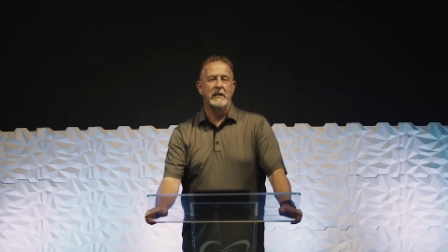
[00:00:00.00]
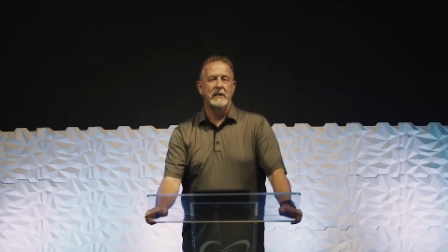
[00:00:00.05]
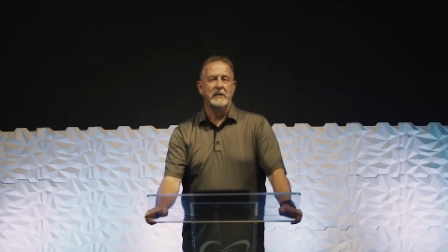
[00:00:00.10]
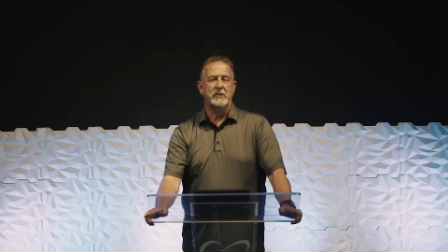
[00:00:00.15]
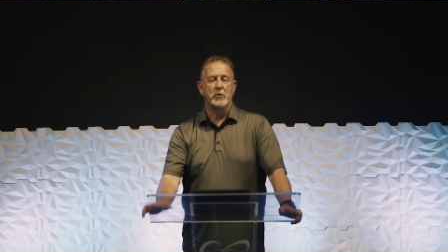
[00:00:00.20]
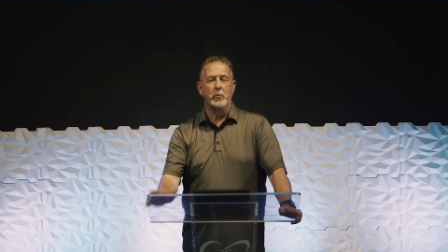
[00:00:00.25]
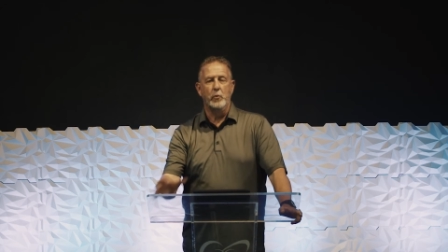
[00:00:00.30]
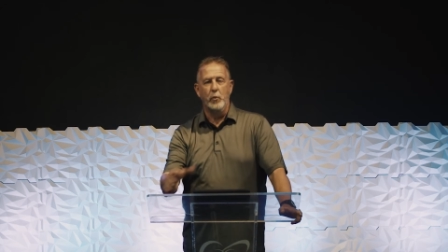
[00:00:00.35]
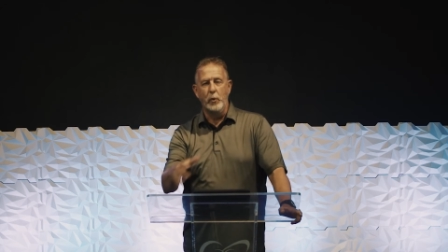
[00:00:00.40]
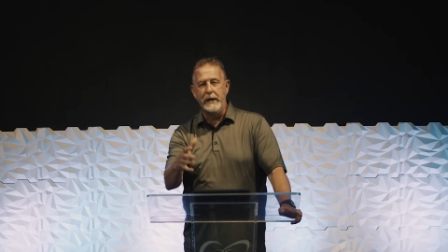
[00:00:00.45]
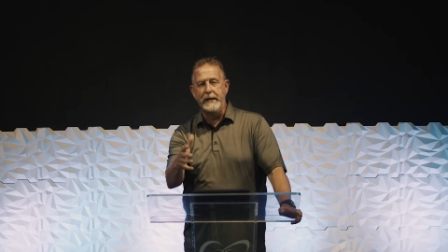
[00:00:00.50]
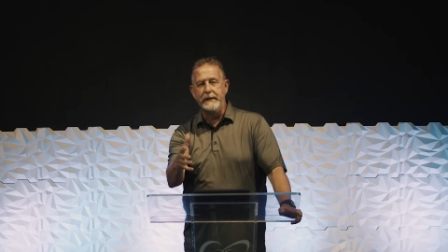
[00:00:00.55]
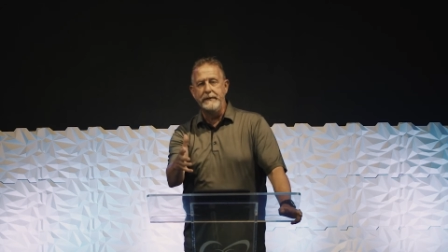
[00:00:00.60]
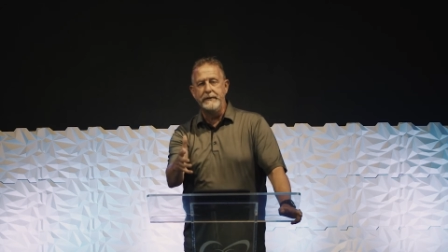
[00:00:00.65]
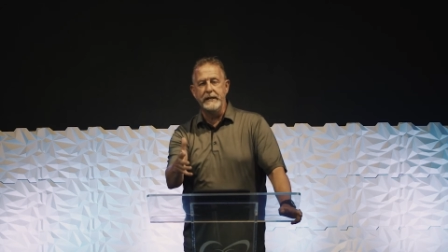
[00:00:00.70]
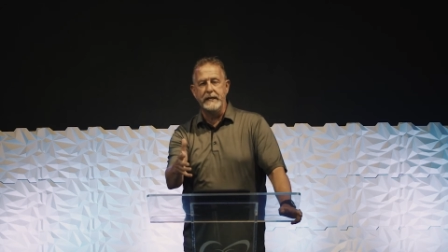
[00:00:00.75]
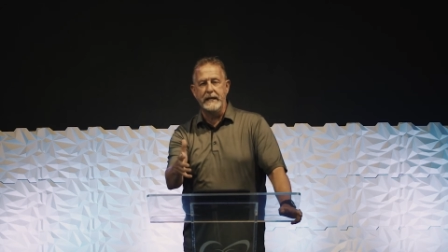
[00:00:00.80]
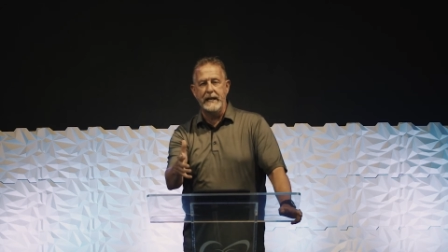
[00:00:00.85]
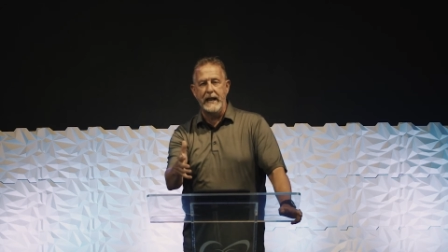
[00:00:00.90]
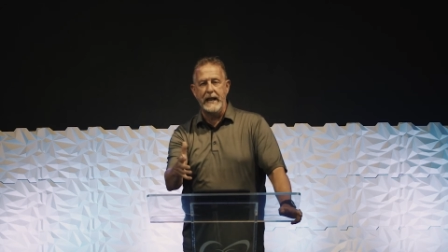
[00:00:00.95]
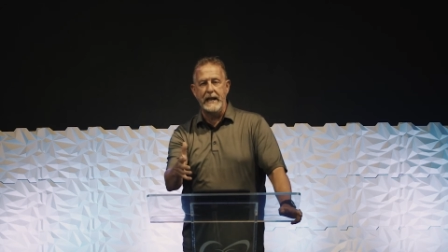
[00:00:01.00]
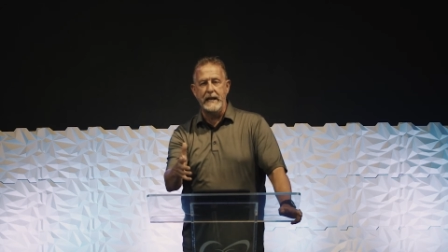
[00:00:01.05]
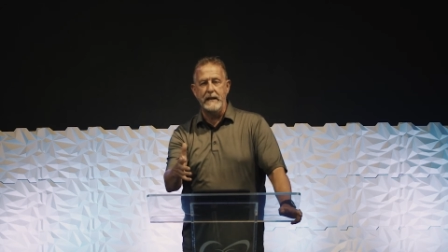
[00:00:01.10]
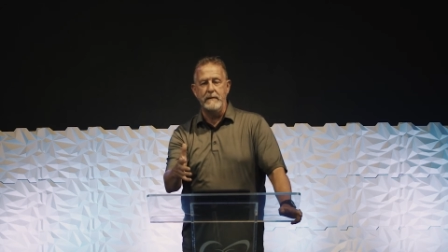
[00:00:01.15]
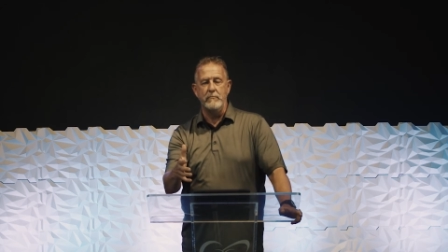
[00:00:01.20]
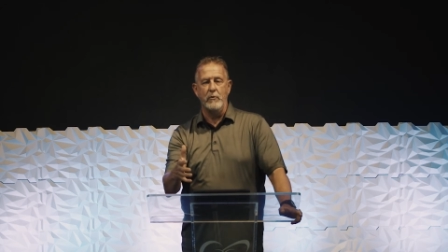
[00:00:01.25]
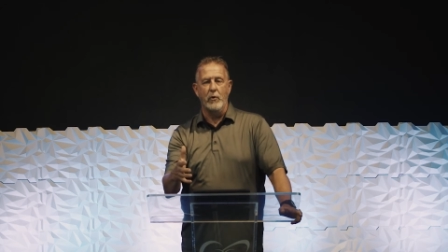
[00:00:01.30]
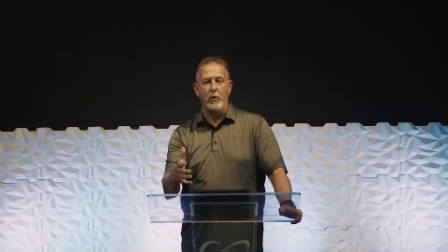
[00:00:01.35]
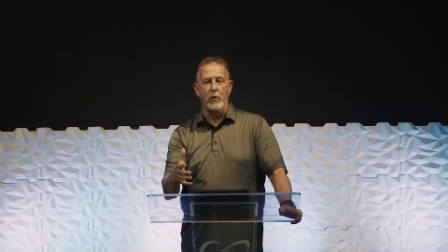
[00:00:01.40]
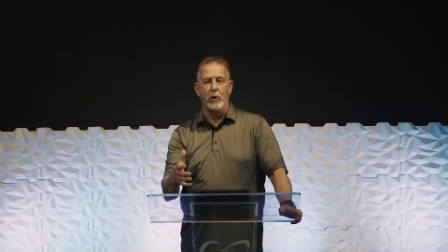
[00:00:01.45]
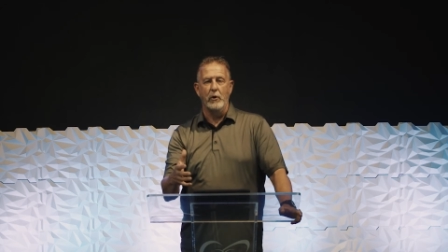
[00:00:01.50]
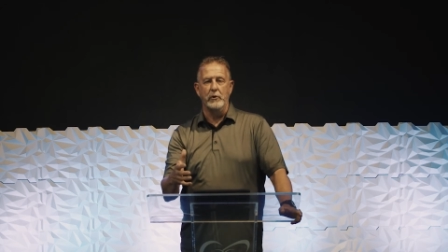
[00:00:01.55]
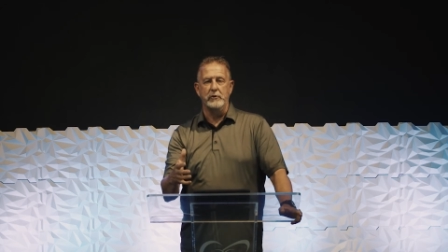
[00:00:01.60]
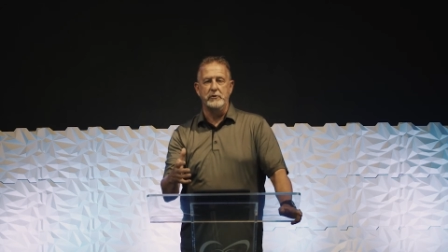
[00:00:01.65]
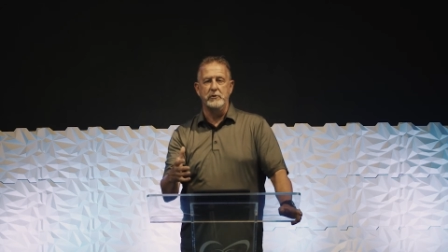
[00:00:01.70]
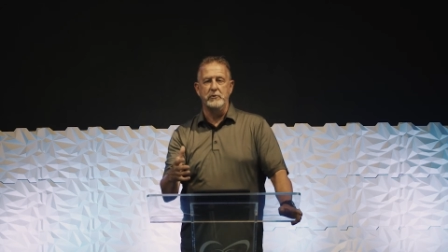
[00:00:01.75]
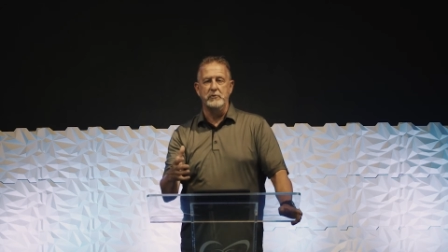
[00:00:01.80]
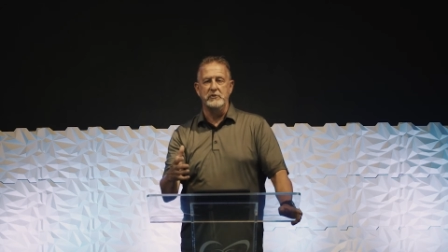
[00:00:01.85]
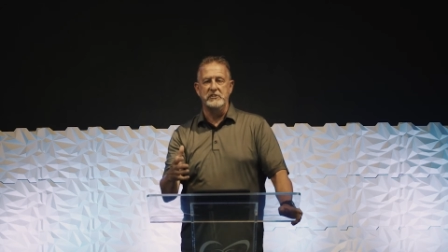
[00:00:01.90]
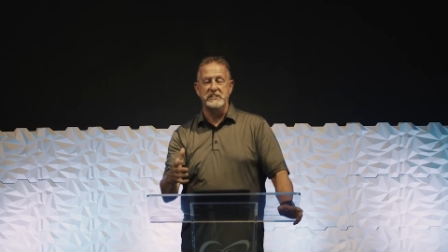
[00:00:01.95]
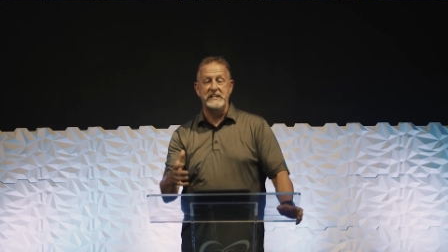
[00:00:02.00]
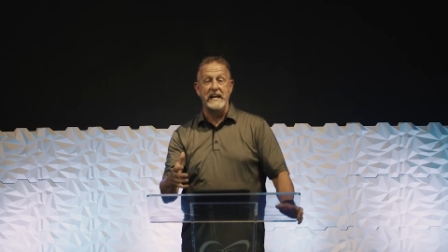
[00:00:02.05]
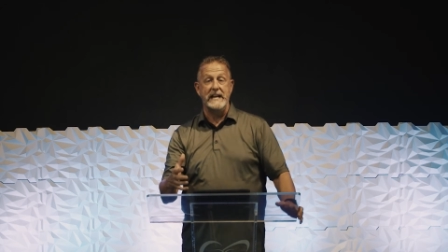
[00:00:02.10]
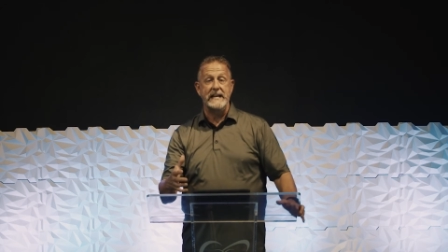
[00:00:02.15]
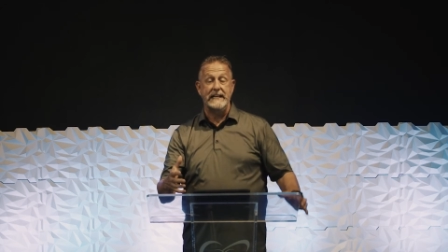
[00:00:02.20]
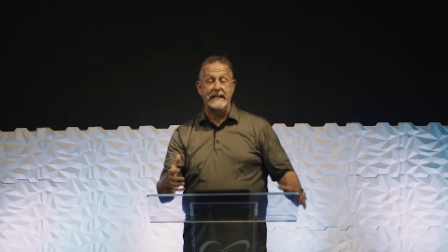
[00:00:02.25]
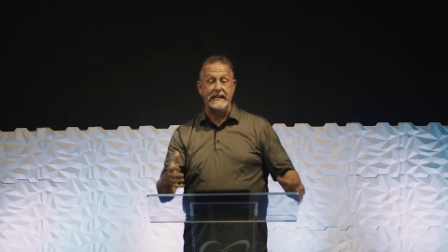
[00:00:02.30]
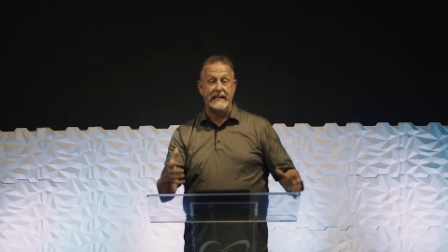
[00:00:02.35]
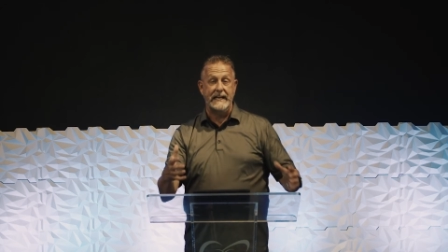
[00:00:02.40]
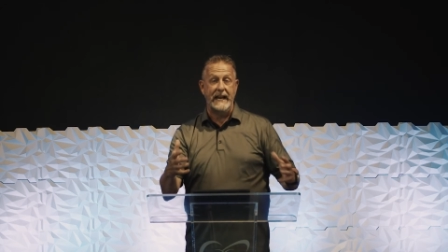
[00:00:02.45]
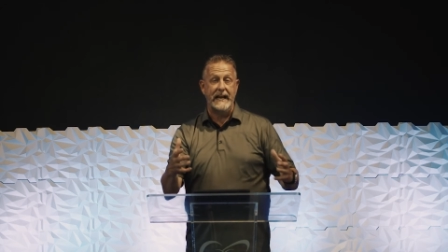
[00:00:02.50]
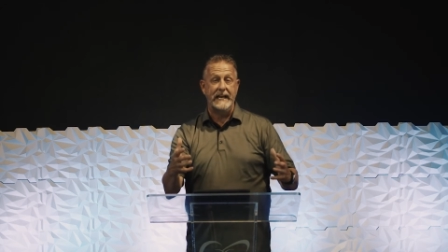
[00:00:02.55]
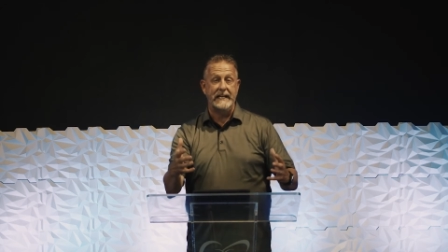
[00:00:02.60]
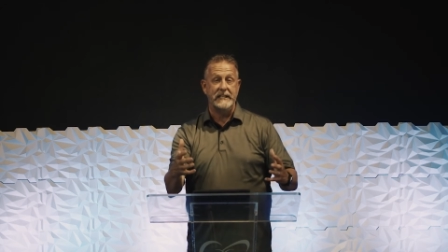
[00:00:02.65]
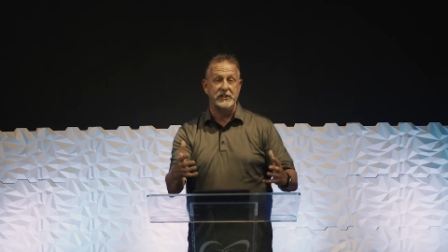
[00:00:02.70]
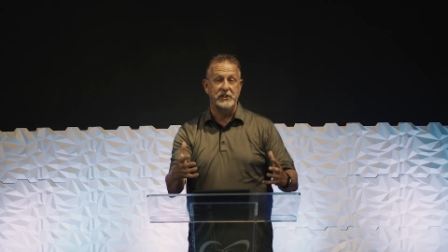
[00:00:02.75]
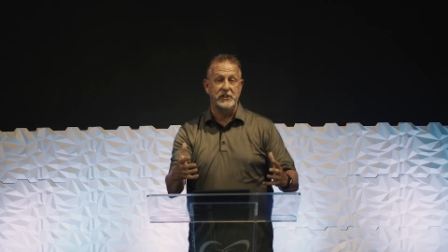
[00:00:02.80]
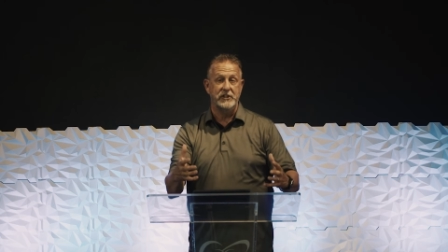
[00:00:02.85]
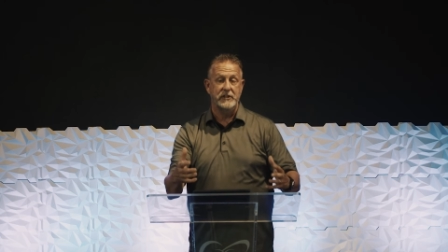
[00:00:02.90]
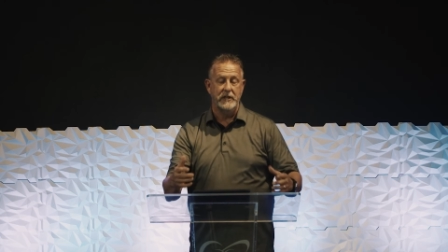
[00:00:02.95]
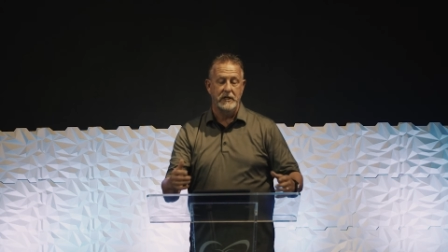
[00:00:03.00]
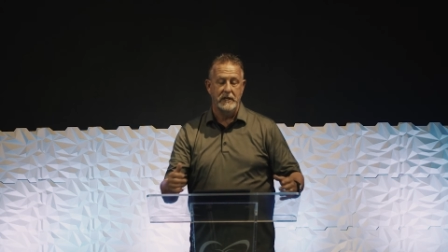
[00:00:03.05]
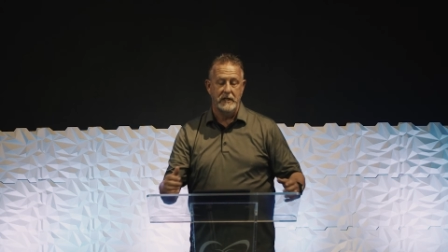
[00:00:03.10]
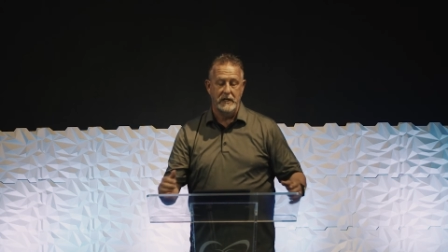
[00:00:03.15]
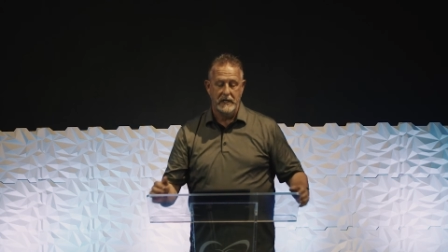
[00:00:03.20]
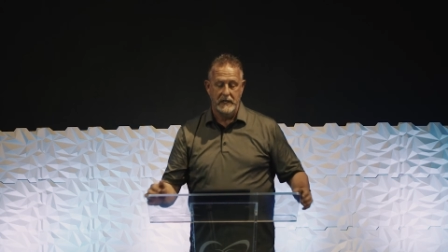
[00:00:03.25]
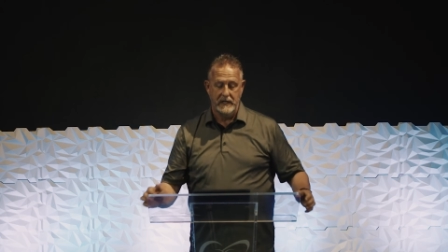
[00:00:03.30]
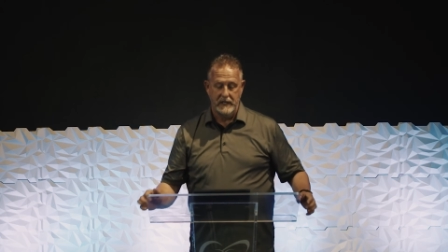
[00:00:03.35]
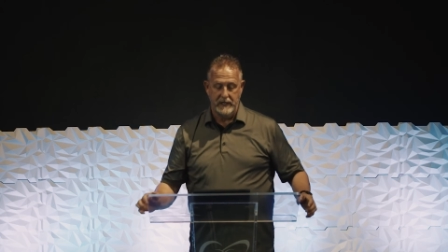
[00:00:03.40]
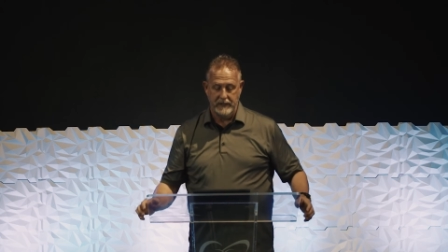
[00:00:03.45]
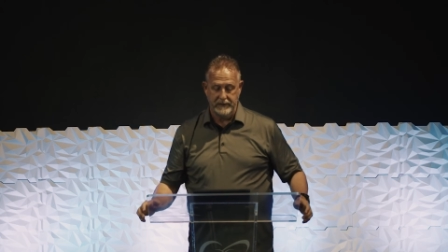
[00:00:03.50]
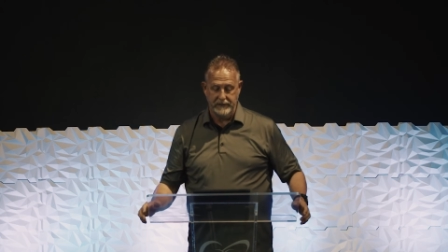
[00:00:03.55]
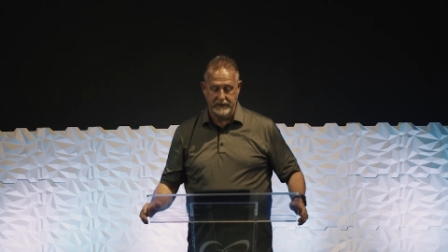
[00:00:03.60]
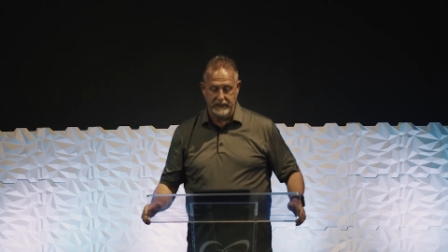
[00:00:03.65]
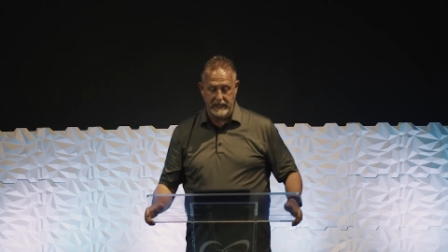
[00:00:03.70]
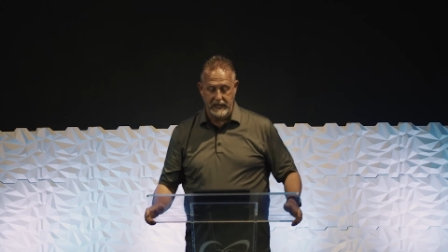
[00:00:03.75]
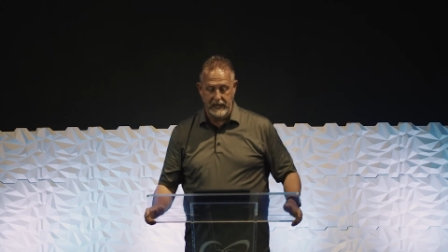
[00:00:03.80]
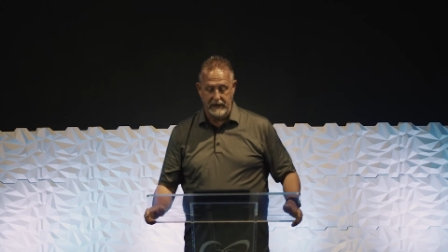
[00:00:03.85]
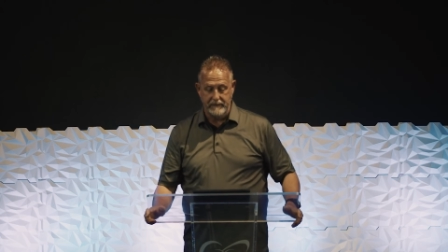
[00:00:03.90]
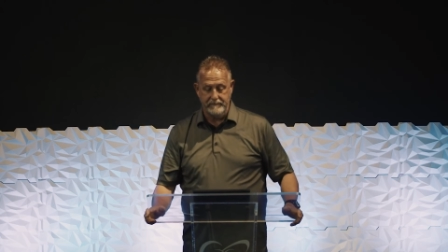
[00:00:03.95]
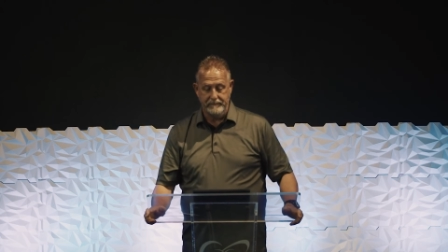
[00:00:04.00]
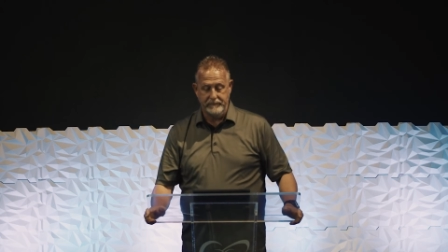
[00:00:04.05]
to win the game or to stay engaged in the game.